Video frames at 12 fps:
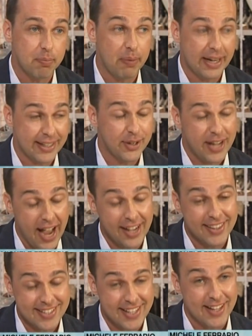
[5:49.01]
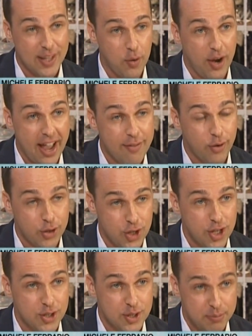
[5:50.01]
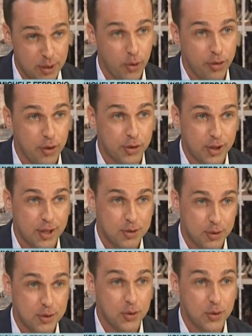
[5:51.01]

But the reality is that our average age is below 30 years old.